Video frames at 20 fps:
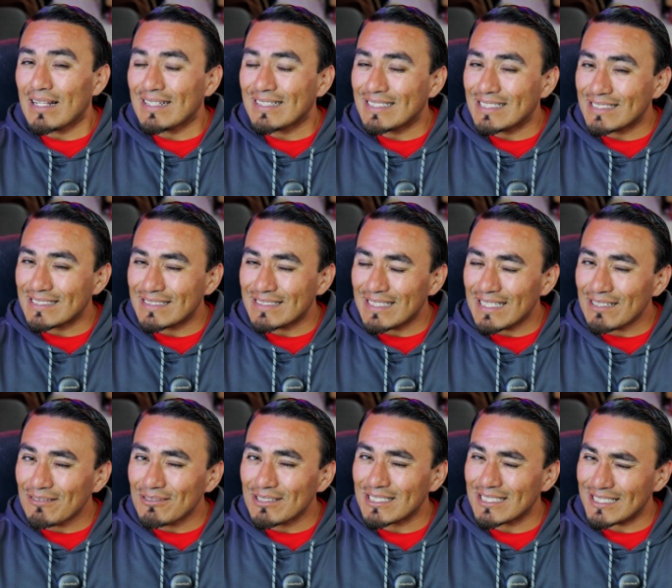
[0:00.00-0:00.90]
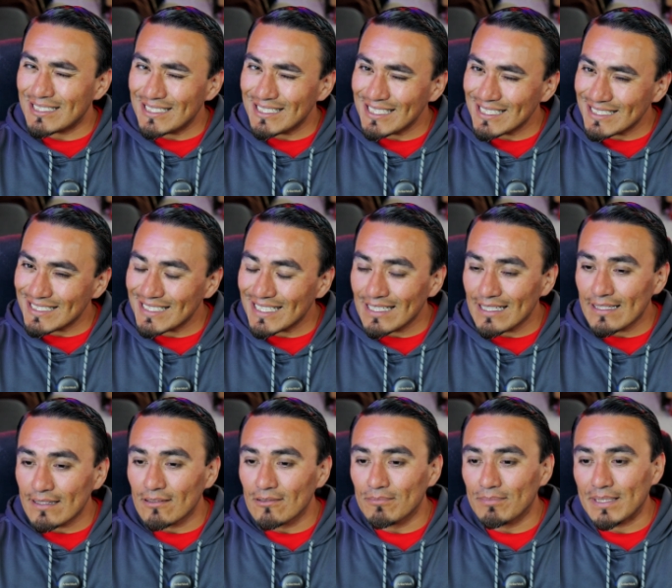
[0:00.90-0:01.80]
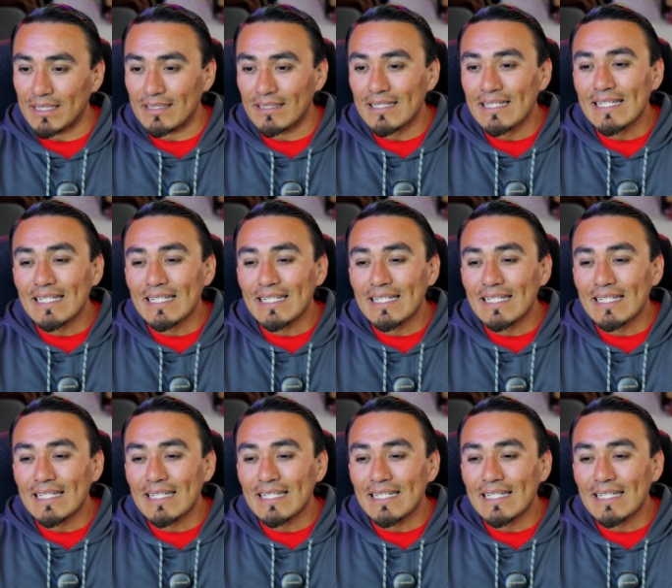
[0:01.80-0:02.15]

distinguish just a little bit